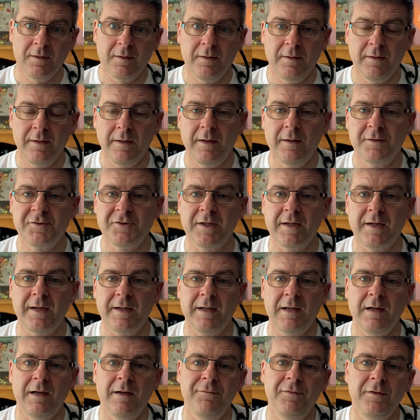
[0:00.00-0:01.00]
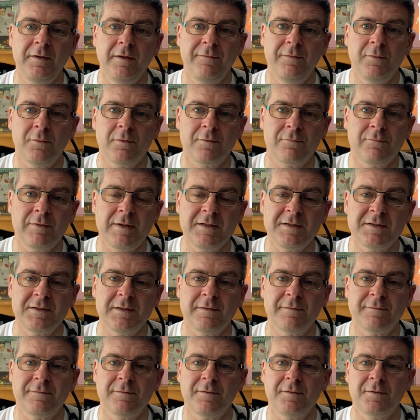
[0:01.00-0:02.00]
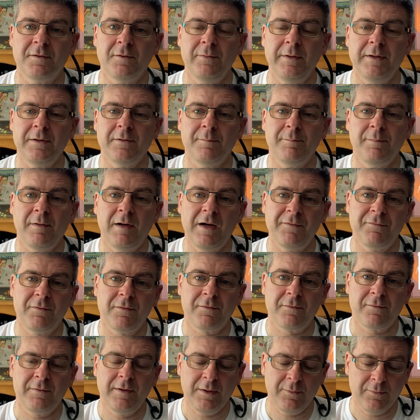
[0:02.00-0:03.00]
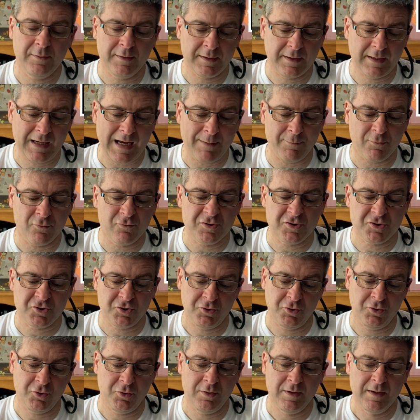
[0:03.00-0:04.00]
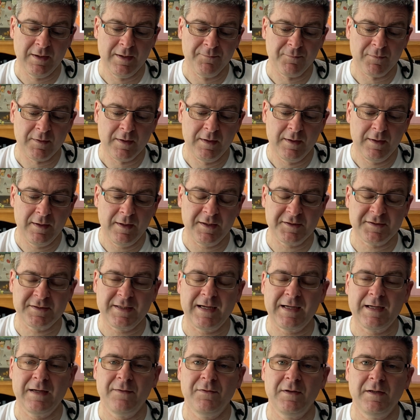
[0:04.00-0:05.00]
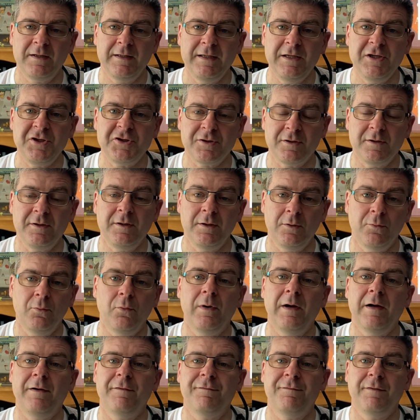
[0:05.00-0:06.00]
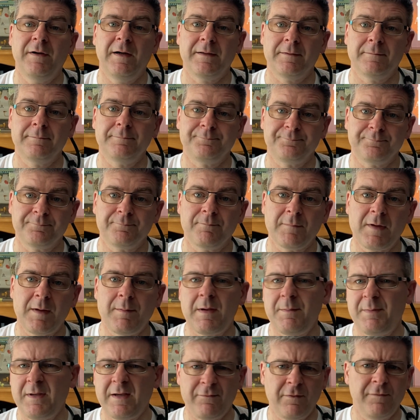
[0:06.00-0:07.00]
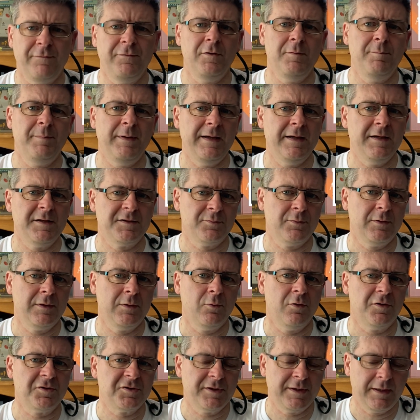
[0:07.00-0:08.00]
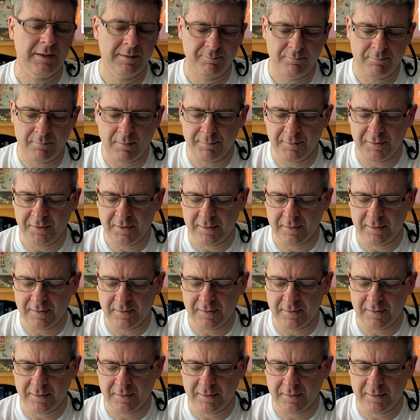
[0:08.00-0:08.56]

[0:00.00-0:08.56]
yeah, check it out if you want to rent it for £1 or buy it for £3. Gamera 2, Attack of the Legion. You will have fun. Maybe have a few beers when you're watching it. Might be a good